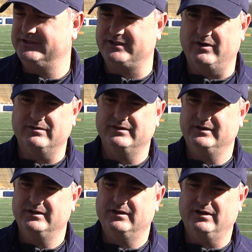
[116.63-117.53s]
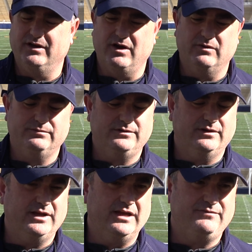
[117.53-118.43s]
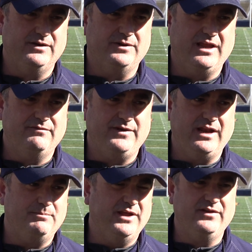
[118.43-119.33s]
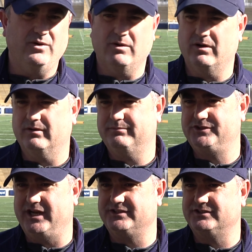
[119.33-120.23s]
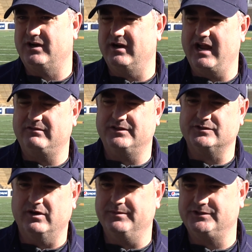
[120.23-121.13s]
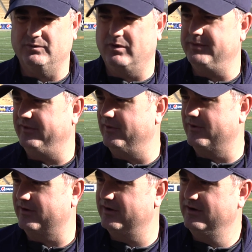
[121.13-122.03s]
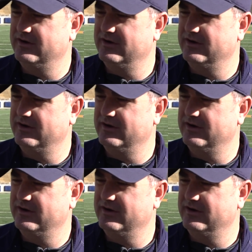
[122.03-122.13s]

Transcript: So, you know, if it had been the order, chances are after the scrimmage it won't be the order.